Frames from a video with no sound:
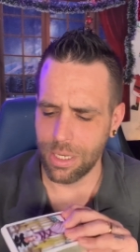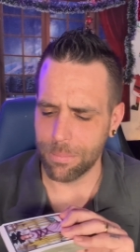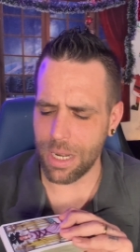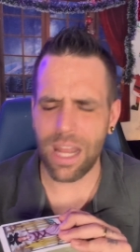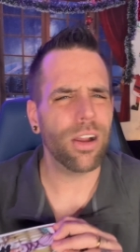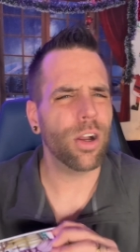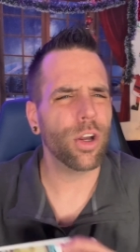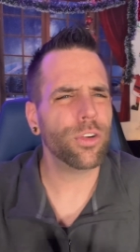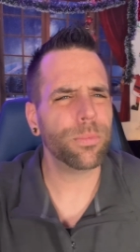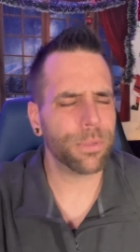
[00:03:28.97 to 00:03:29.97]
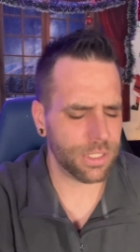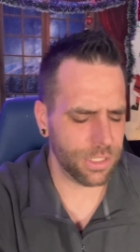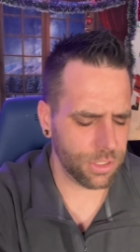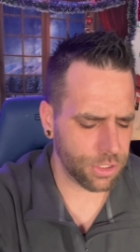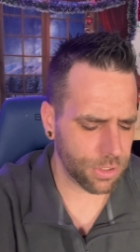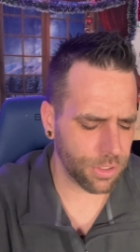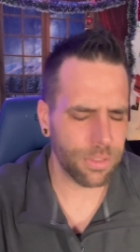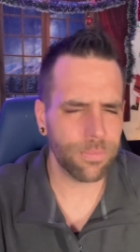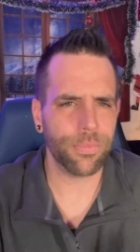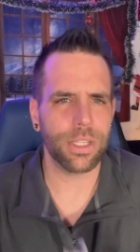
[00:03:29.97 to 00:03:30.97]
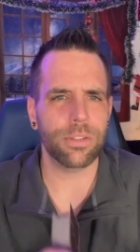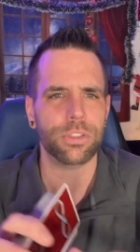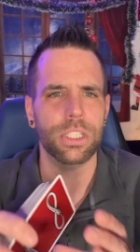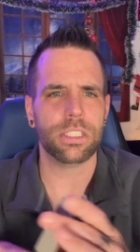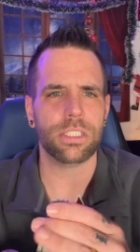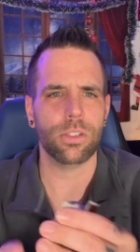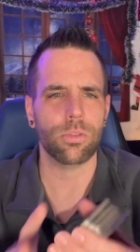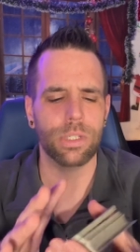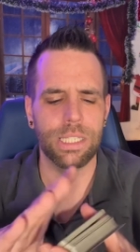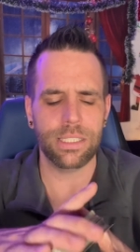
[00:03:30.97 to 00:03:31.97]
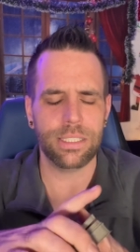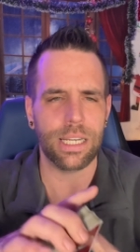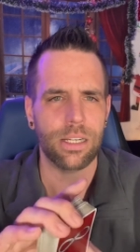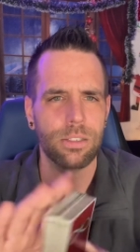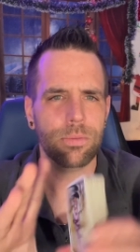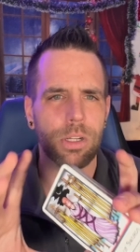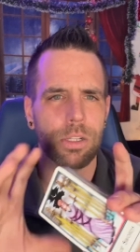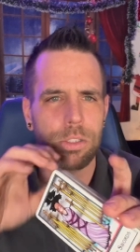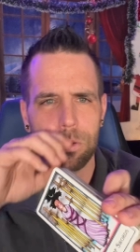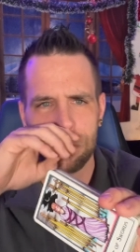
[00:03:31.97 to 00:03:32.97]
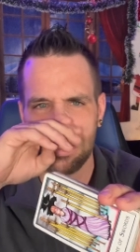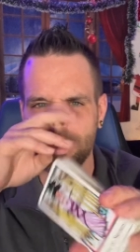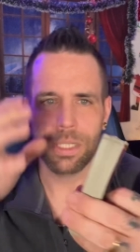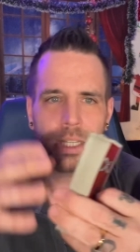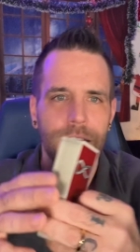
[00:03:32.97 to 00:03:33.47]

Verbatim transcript: Not 100% sure if she's still reading tarot on YouTube,